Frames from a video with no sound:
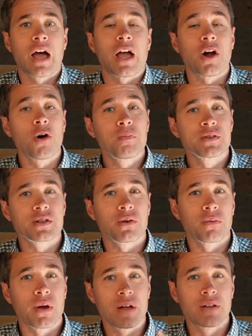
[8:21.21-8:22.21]
I hope it's
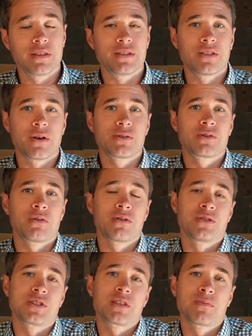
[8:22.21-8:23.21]
going well, and to those who are
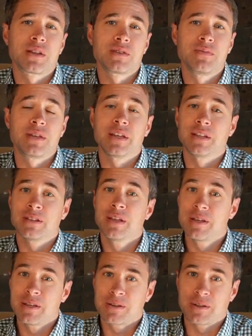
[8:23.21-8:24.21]
just about to begin,
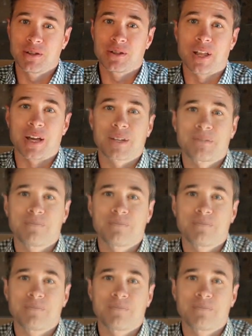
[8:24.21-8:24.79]
good luck.